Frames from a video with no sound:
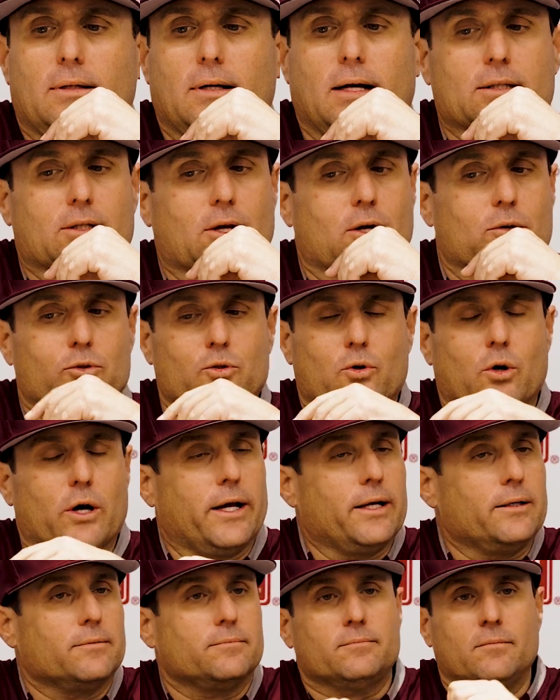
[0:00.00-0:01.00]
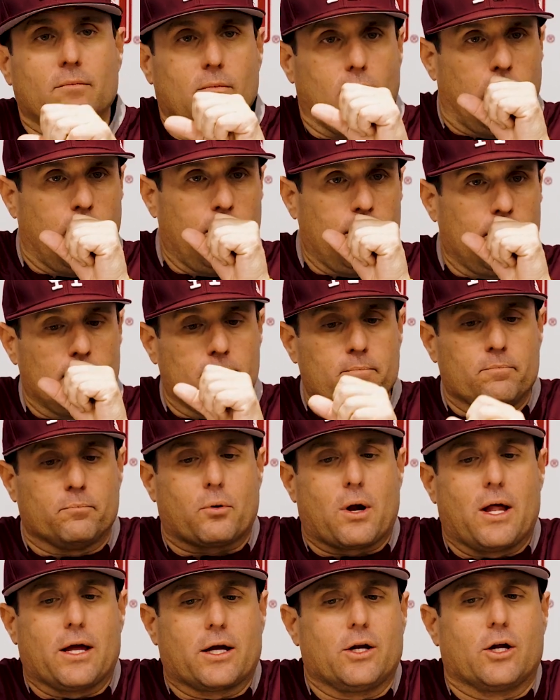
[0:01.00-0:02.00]
Yeah, I thought it was great.
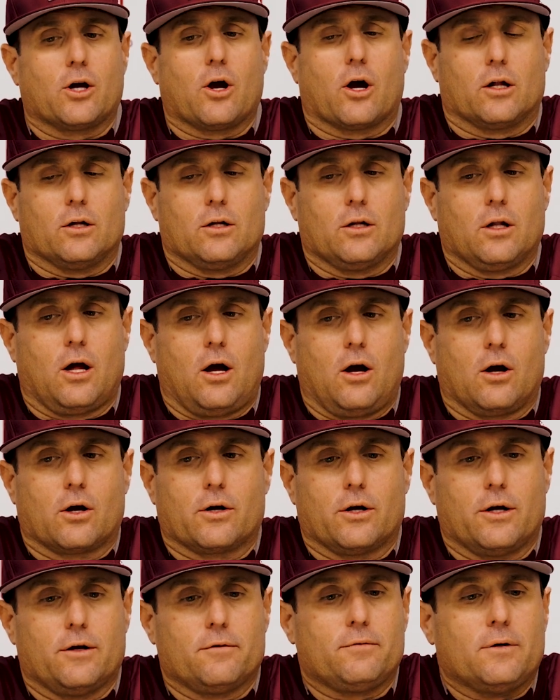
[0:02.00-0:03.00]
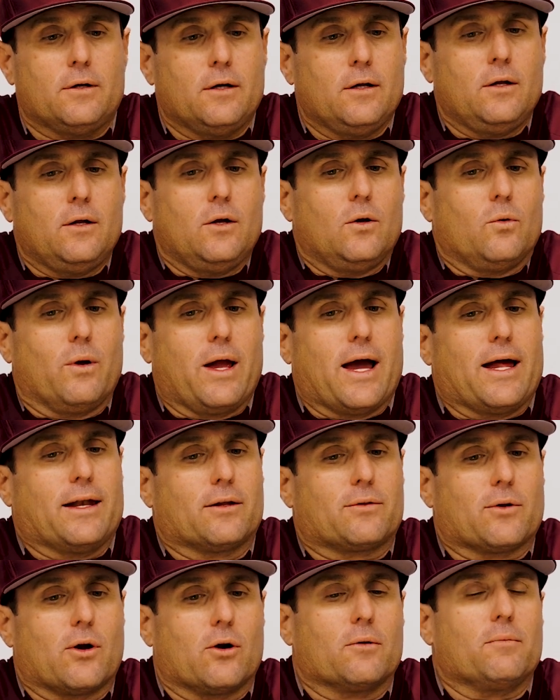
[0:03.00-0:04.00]
Probably could have gone a little longer if we
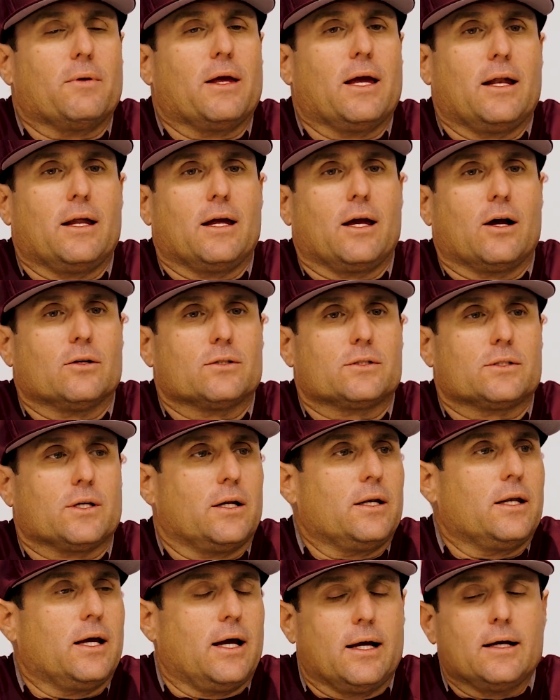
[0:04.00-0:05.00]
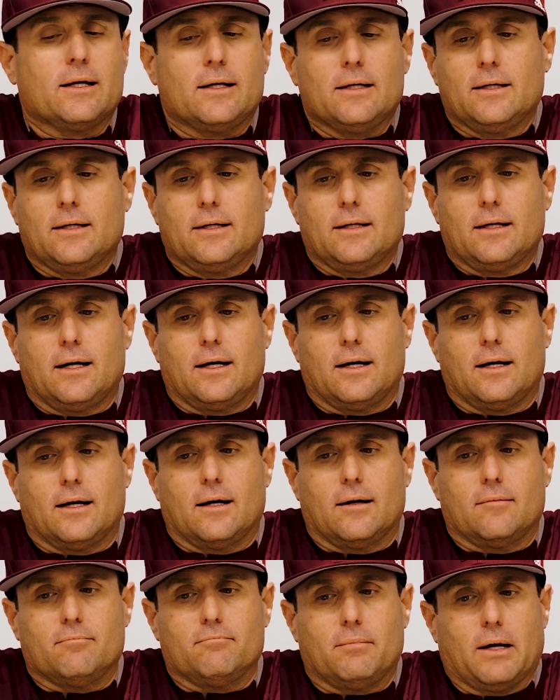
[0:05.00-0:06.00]
hadn't thrown him the inning on Sunday.
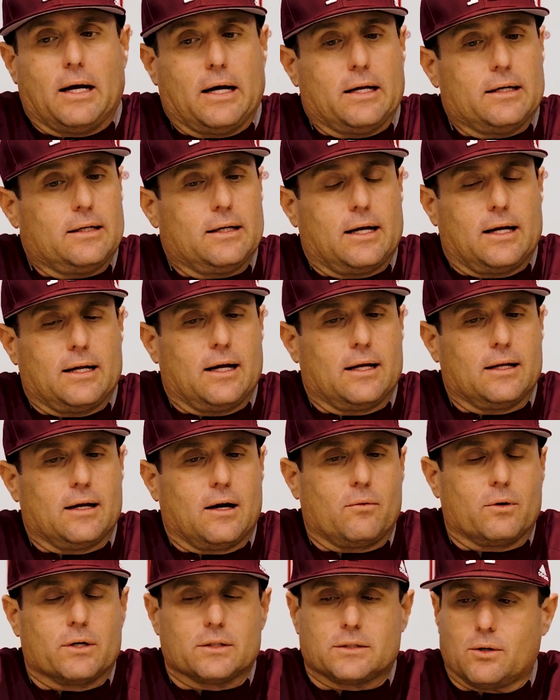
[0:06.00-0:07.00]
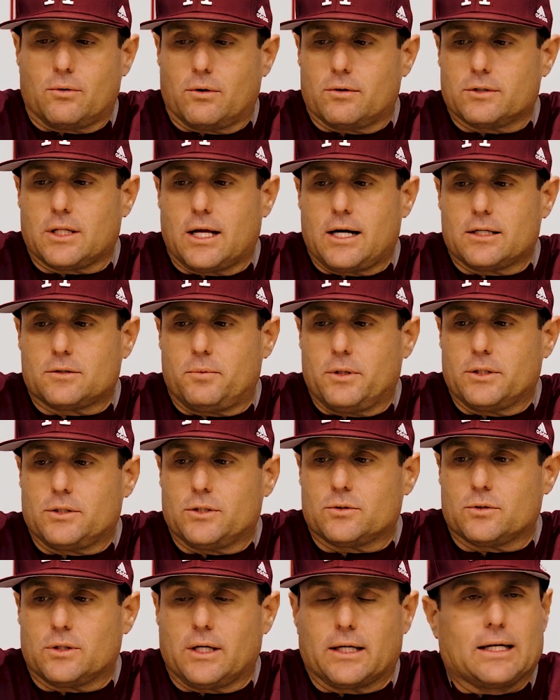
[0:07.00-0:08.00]
But I want to say one of his last
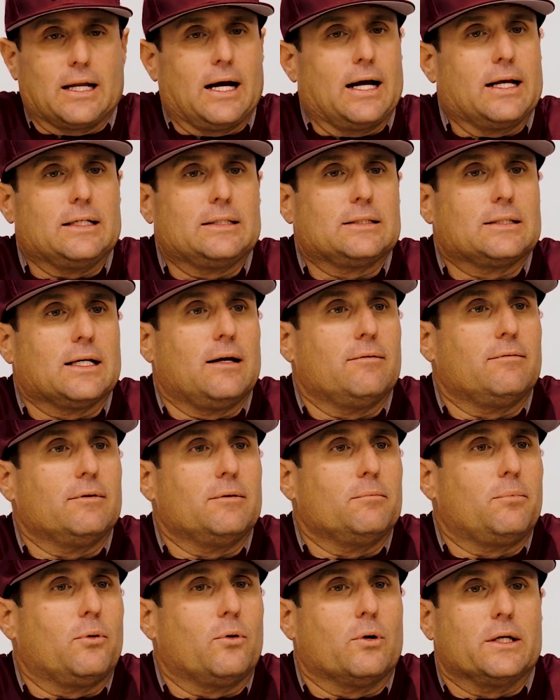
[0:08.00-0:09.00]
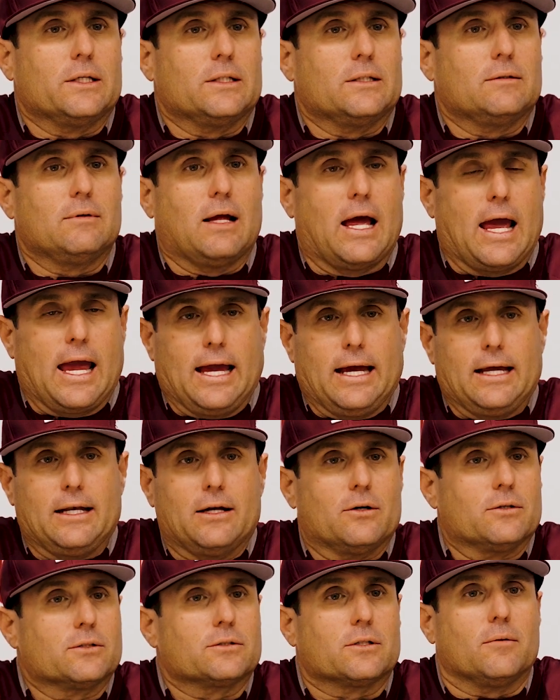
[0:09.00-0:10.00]
pitches was like
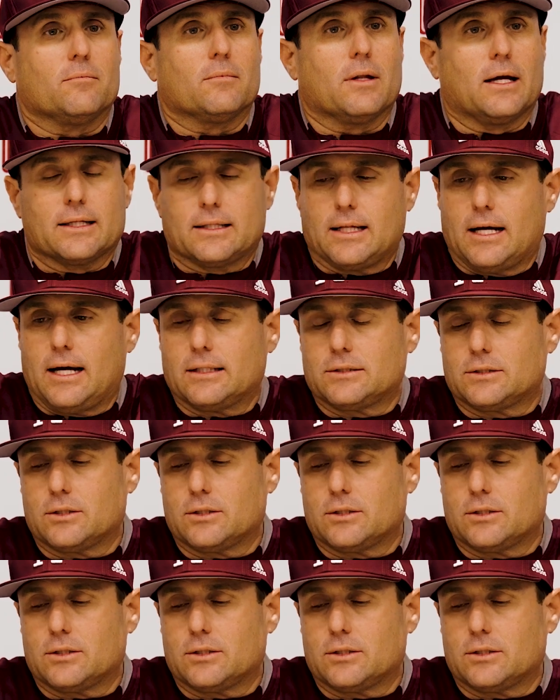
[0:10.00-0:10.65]
97.8 or something like that.